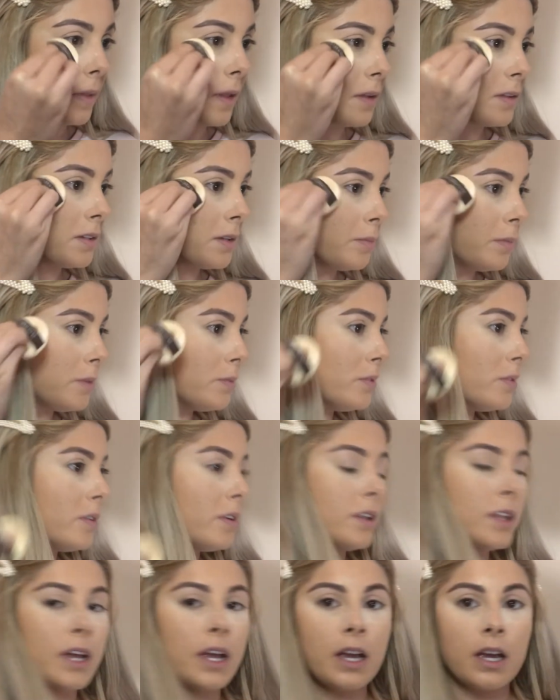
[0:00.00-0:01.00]
Some
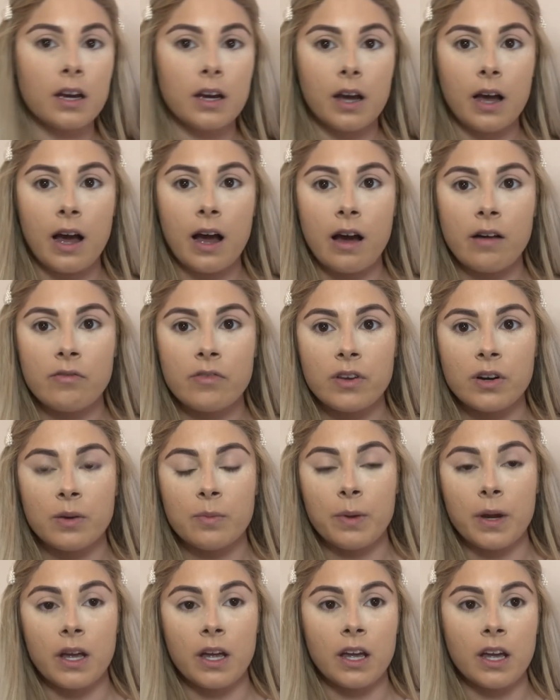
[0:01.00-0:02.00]
people like have their
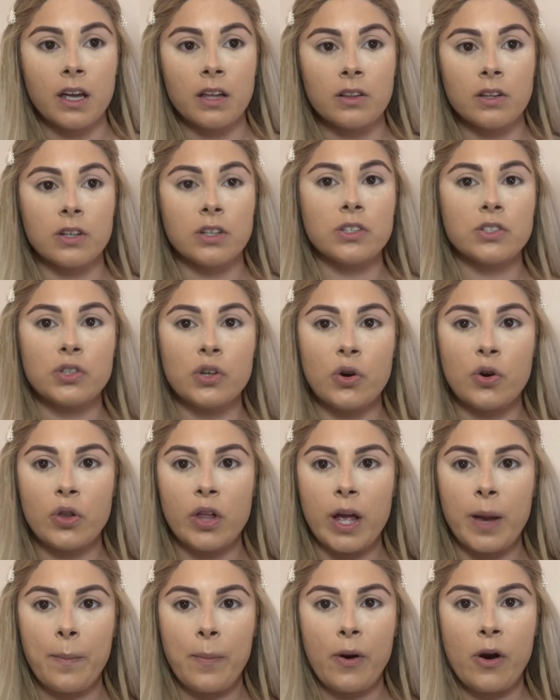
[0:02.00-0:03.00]
baking look so
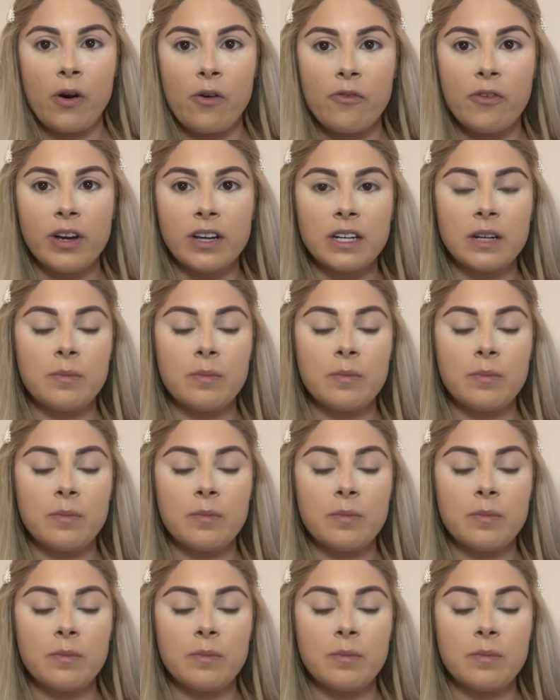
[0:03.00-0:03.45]
like perfect,